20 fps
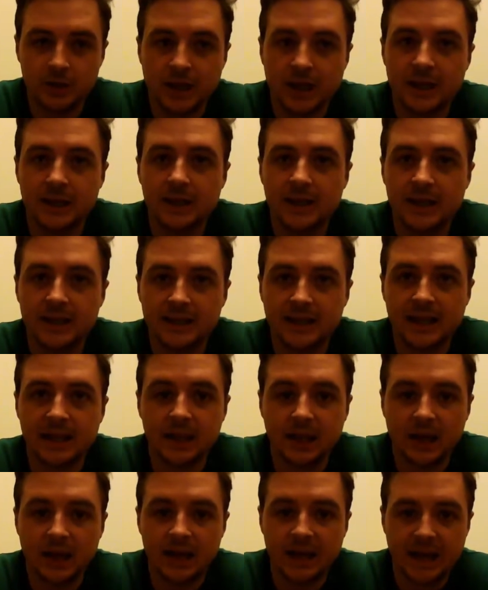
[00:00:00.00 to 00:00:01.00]
saying,
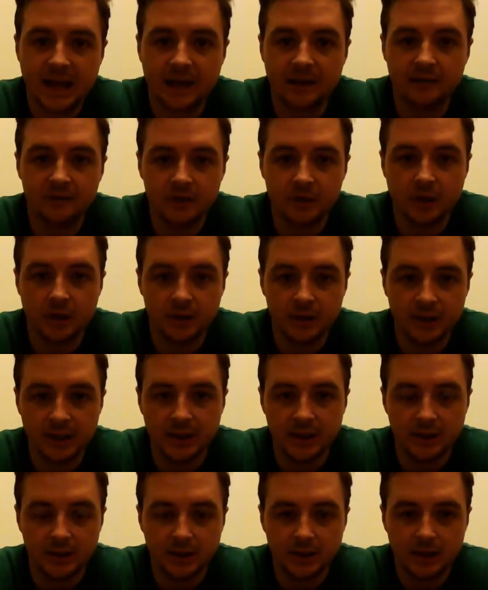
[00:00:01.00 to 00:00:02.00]
I have done
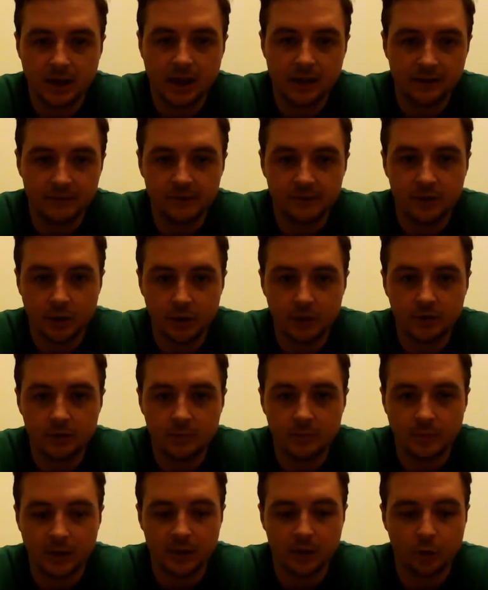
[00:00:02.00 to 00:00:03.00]
it. I have done
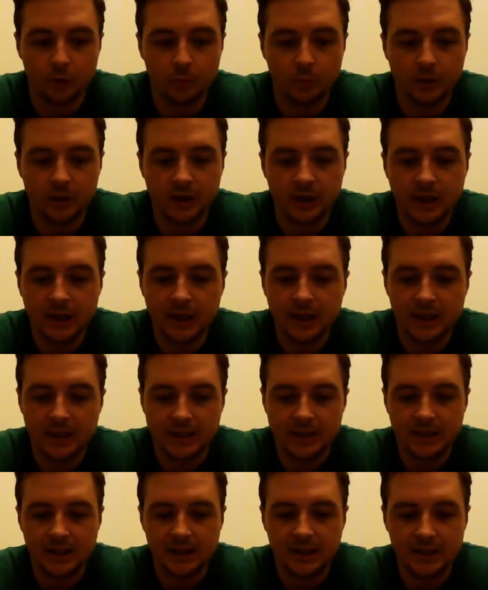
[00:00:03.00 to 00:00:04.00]
my homework.
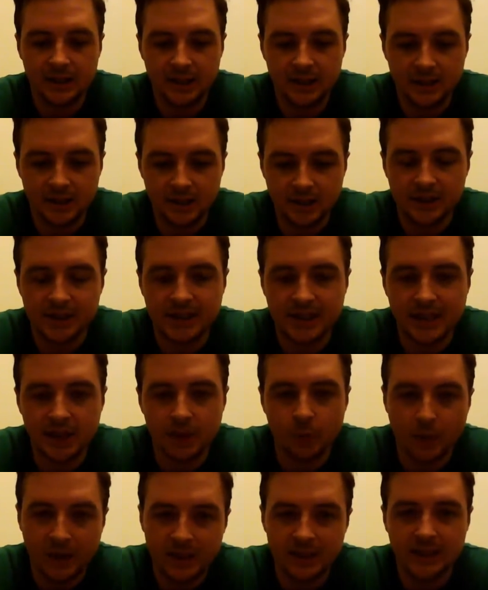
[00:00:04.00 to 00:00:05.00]
He's not
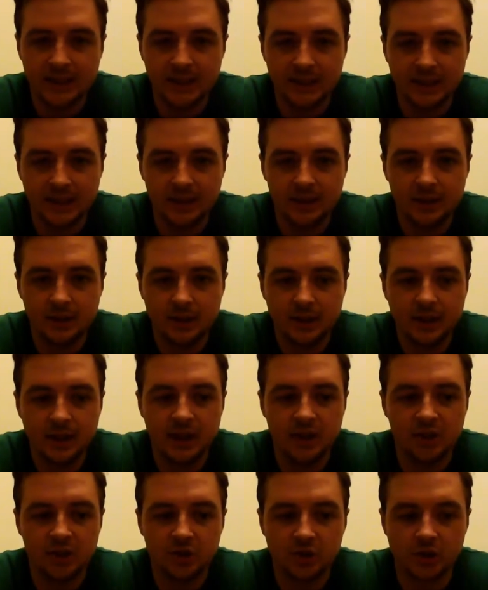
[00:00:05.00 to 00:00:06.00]
saying when he did it.
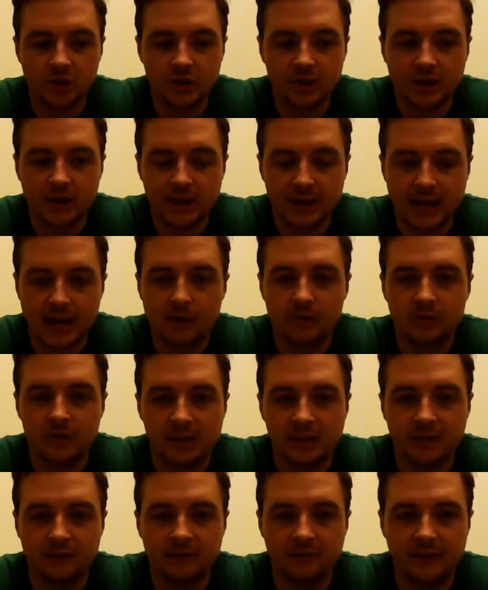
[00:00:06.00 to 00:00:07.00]
He's just
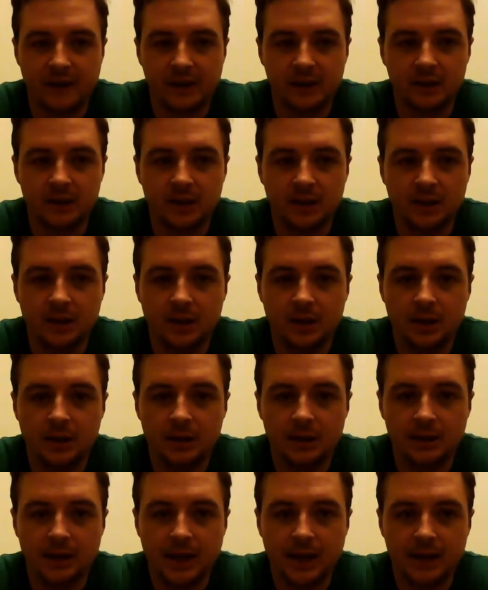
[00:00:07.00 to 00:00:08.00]
announcing the fact
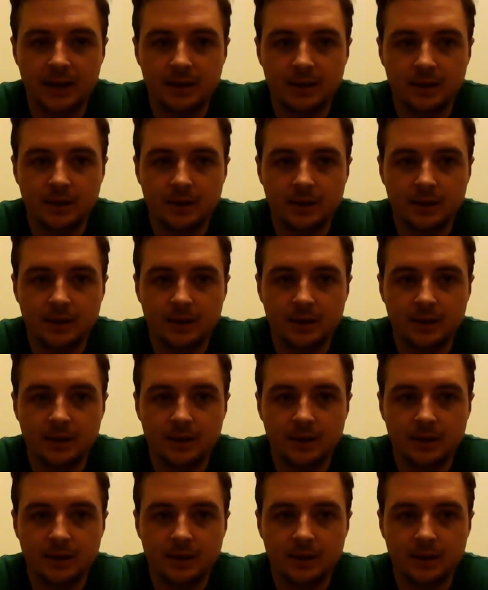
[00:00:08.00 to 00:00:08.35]
that